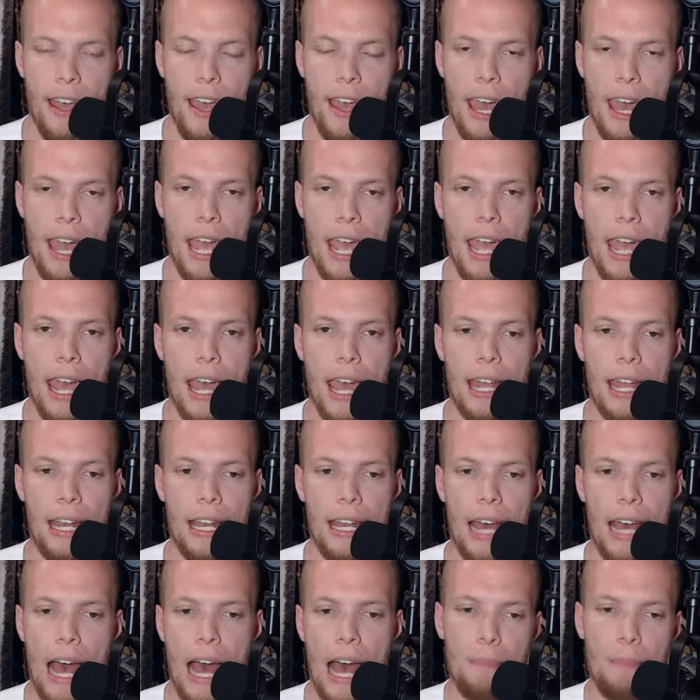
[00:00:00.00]

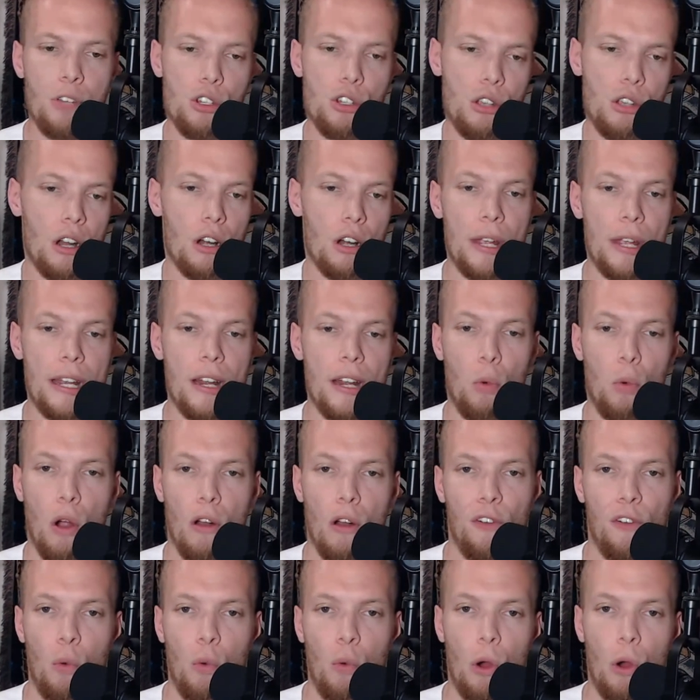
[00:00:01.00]
And I'm just going to read it
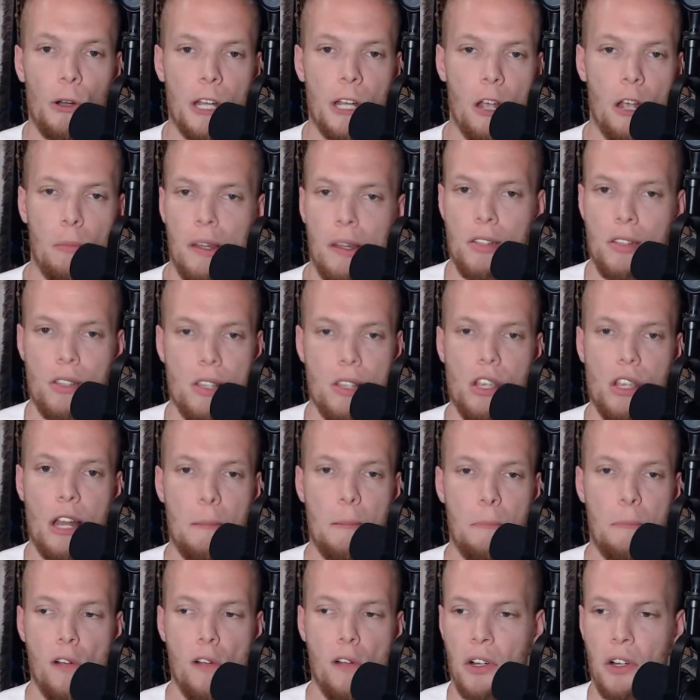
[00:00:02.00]
word for word here because he said
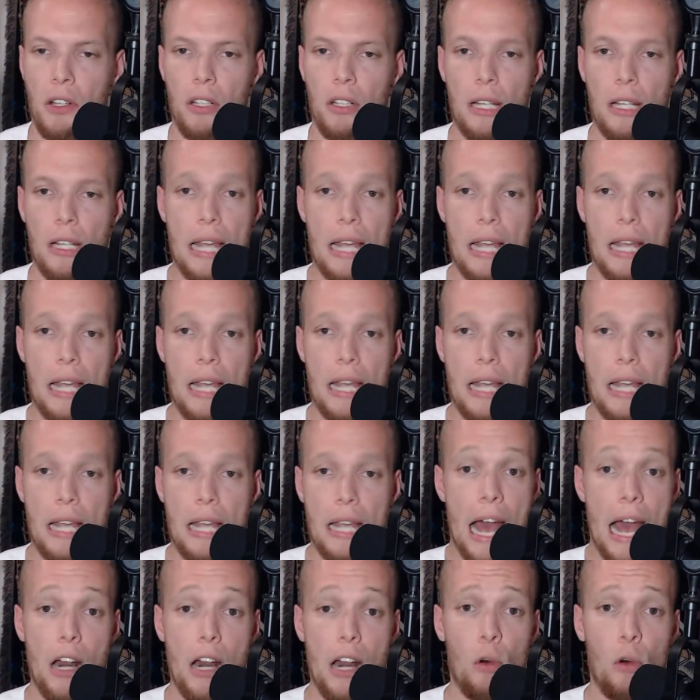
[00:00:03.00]
it perfectly. I don't want to
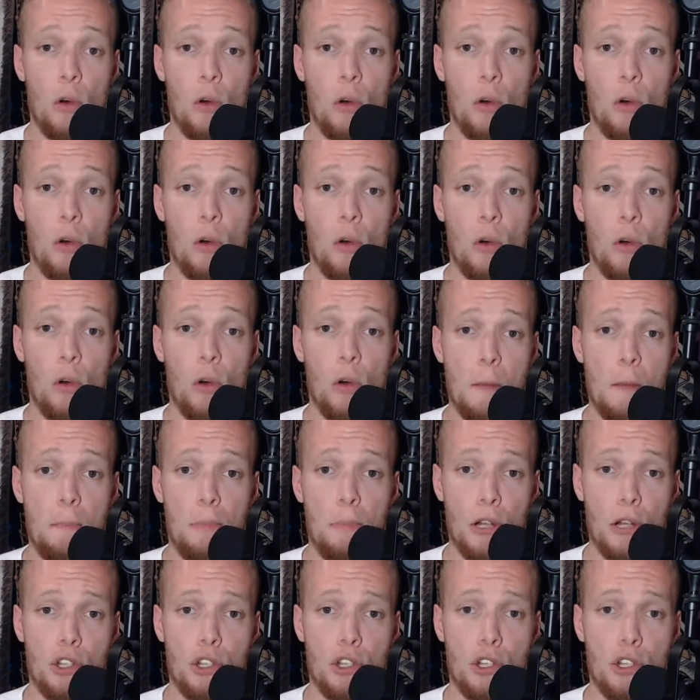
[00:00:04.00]
butcher it. And this
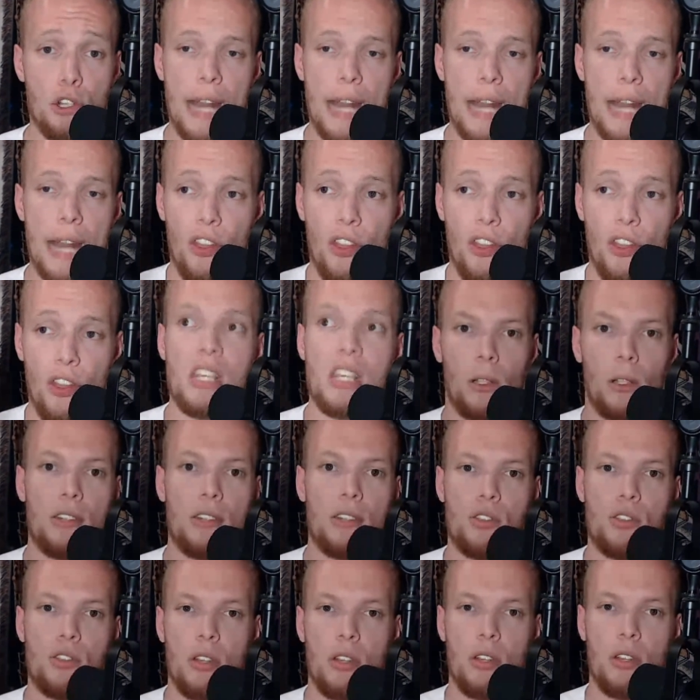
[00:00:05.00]

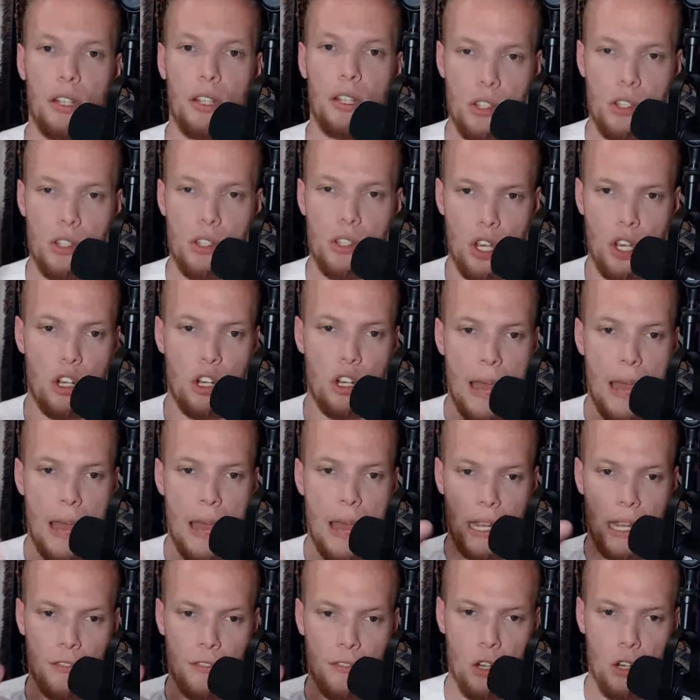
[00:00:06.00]
encapsulates the decision-making
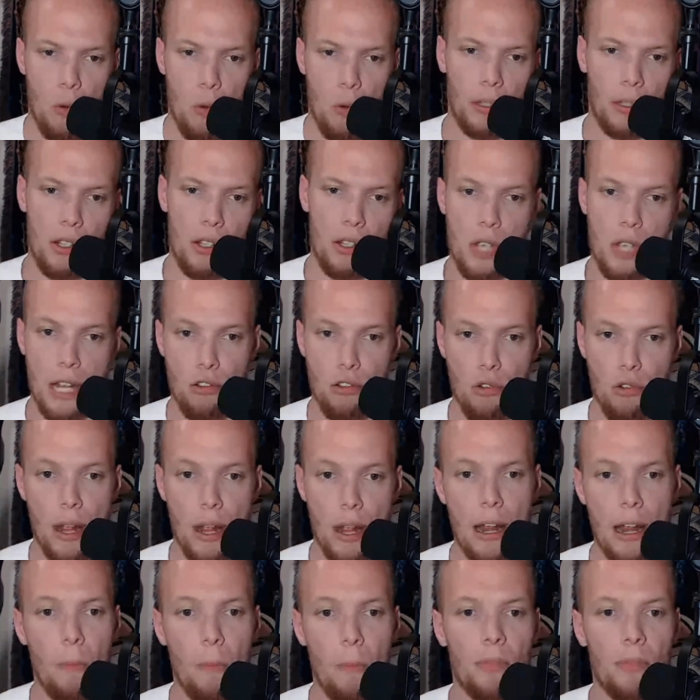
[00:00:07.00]
of the New Orleans Saints right now.